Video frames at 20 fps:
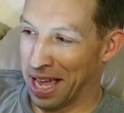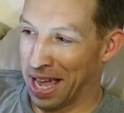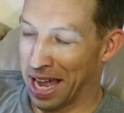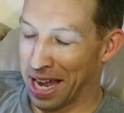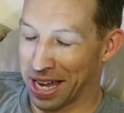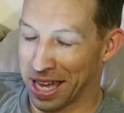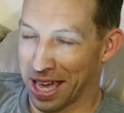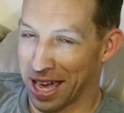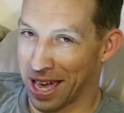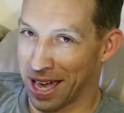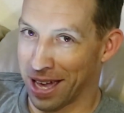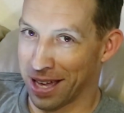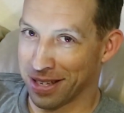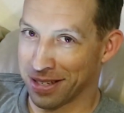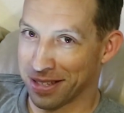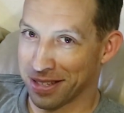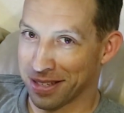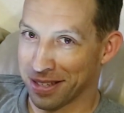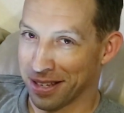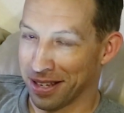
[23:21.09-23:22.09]
And
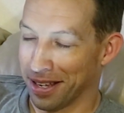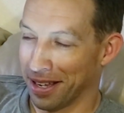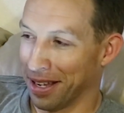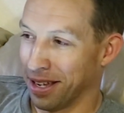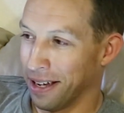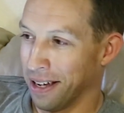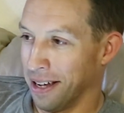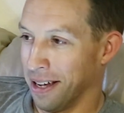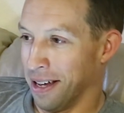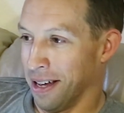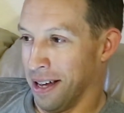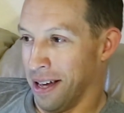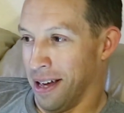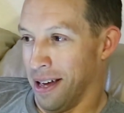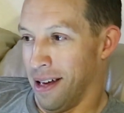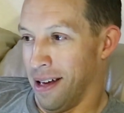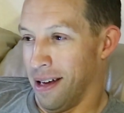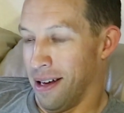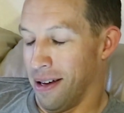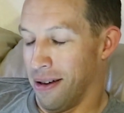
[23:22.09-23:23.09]
guys,
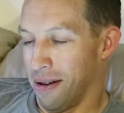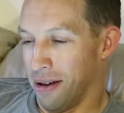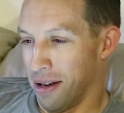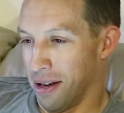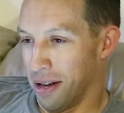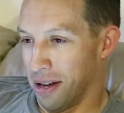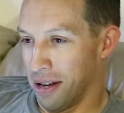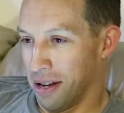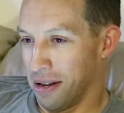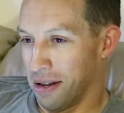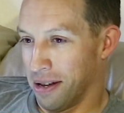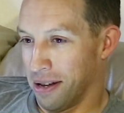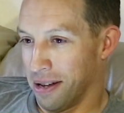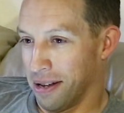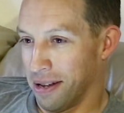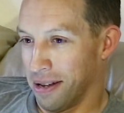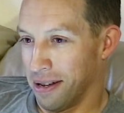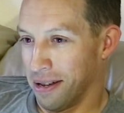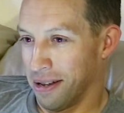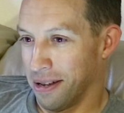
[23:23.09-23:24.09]

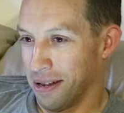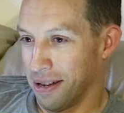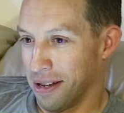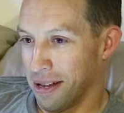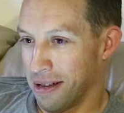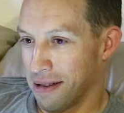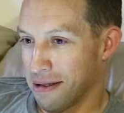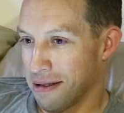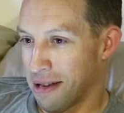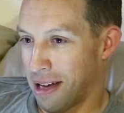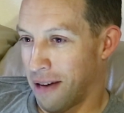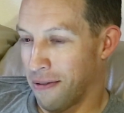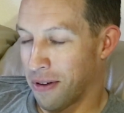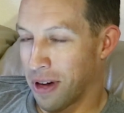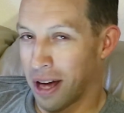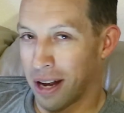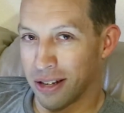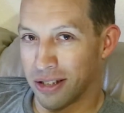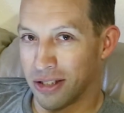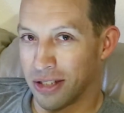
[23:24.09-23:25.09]
I've
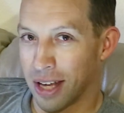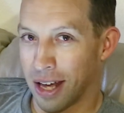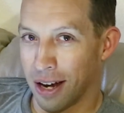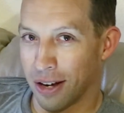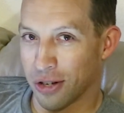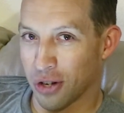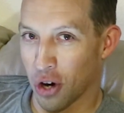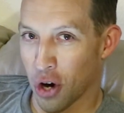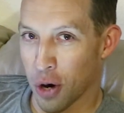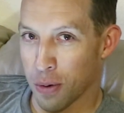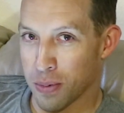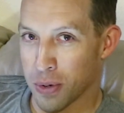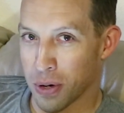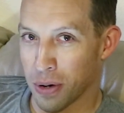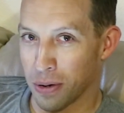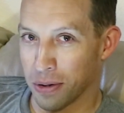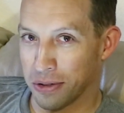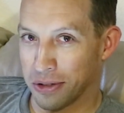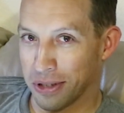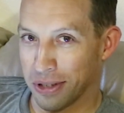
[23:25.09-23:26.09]
got a set of
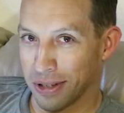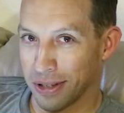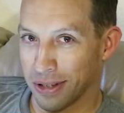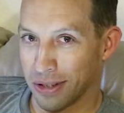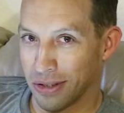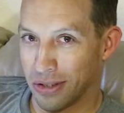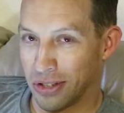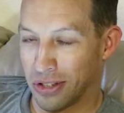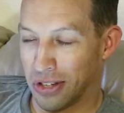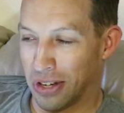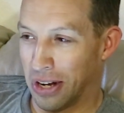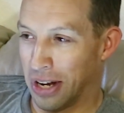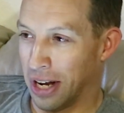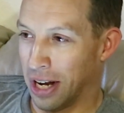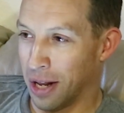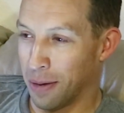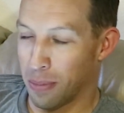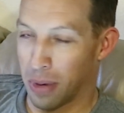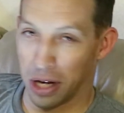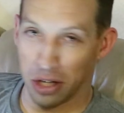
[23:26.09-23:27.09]
turbos
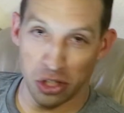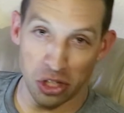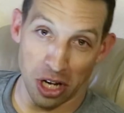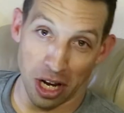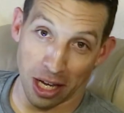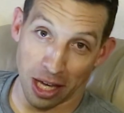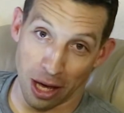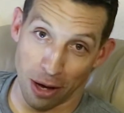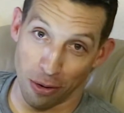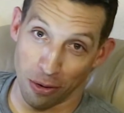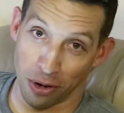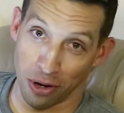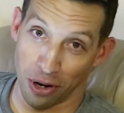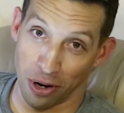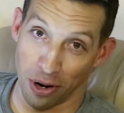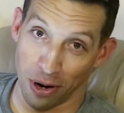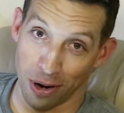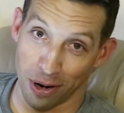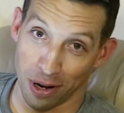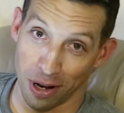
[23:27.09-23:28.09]
sitting in my checkout
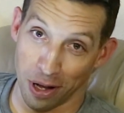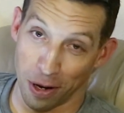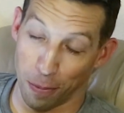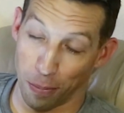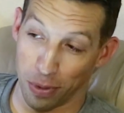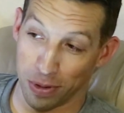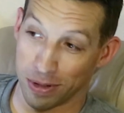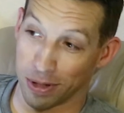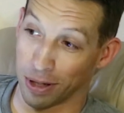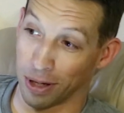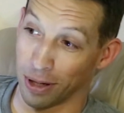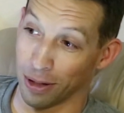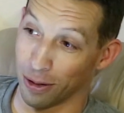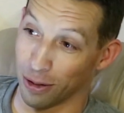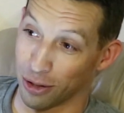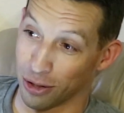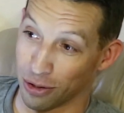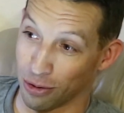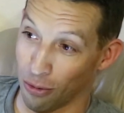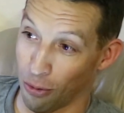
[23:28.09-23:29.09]
cart at a particular
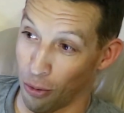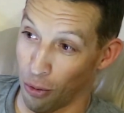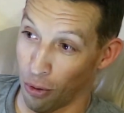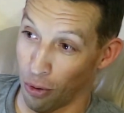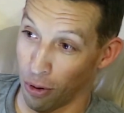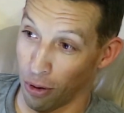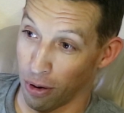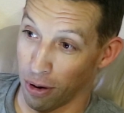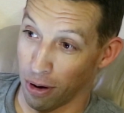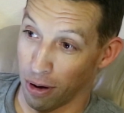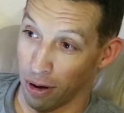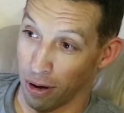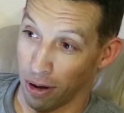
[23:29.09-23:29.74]
store,